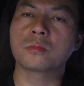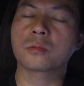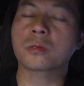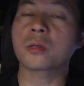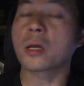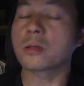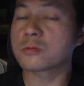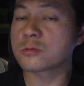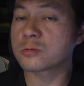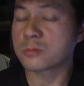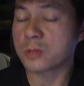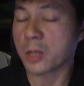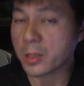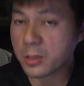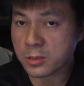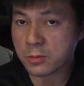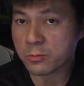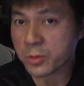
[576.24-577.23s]

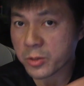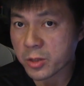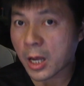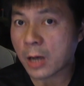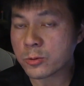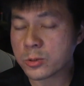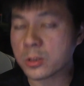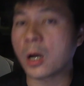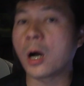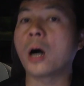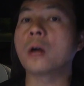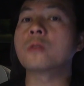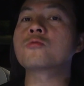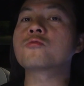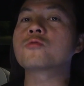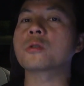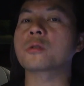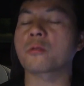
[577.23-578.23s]
tens of thousands,
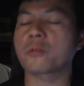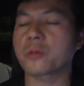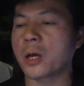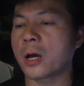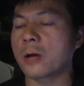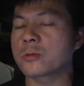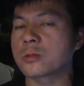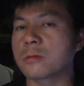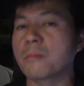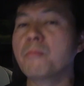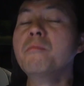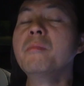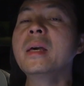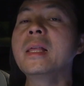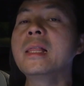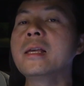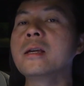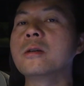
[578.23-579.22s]
hundreds of thousands,
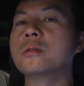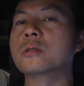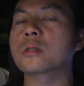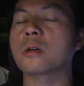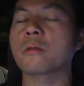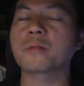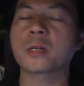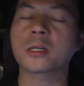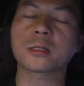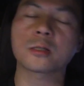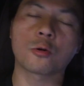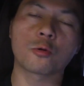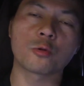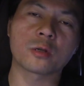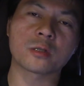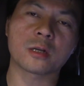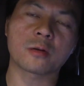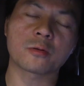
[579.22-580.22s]
millions of Tesla
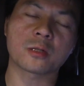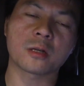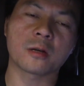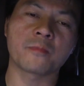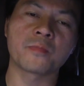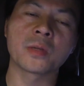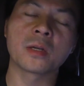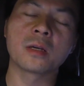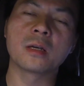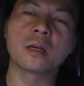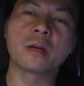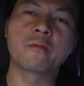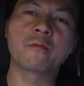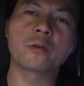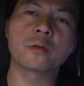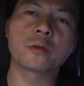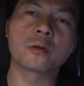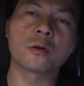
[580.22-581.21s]
owners out there. If
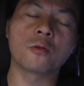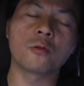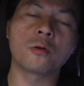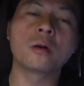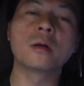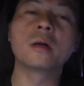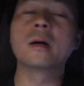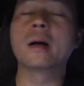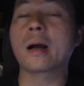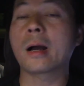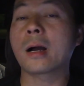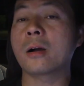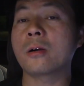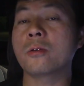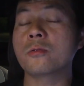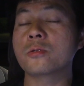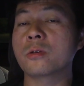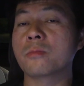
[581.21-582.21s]
you want to know
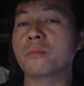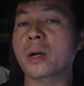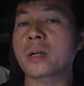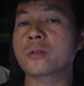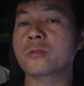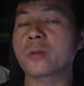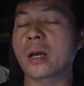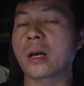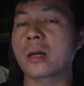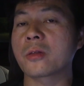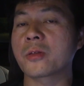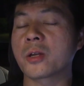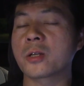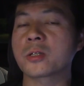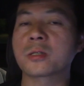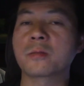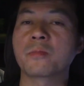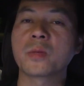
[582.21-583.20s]
how your battery health
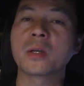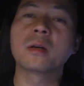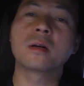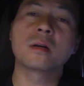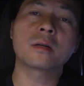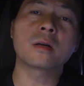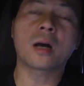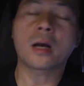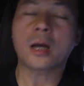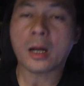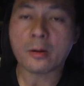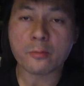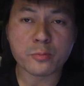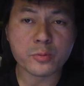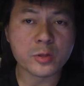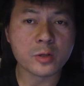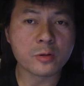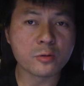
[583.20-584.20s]
is, I have
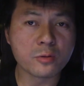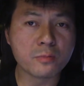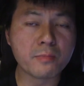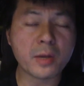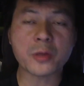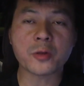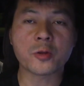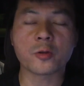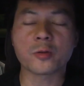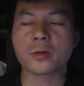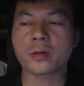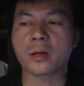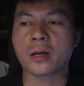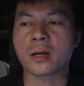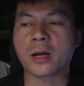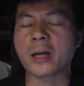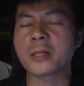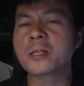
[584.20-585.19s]
a pretty good method.
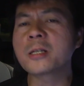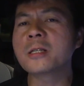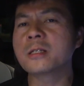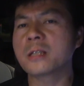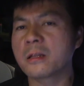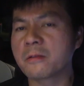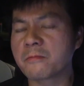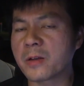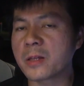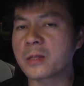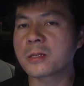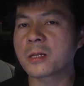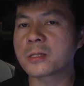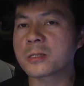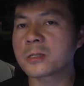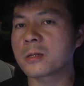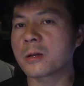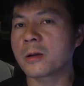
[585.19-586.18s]
I didn't invent
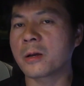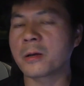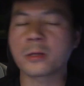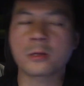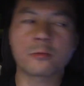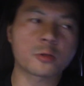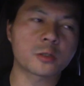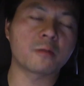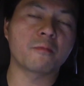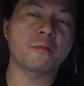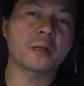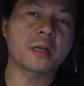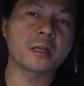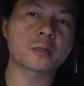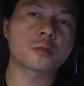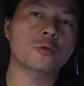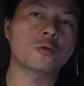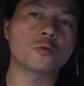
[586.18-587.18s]
this. There was someone
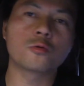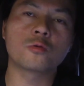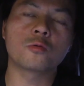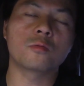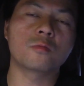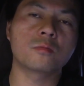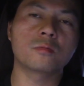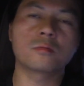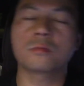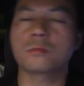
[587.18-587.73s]
else who